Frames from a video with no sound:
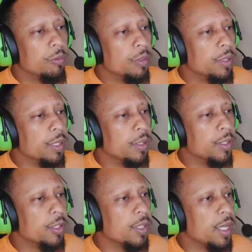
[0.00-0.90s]
we did
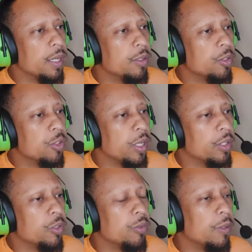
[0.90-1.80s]
just that, dragged
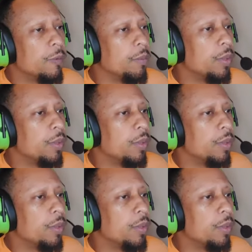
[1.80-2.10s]
the fib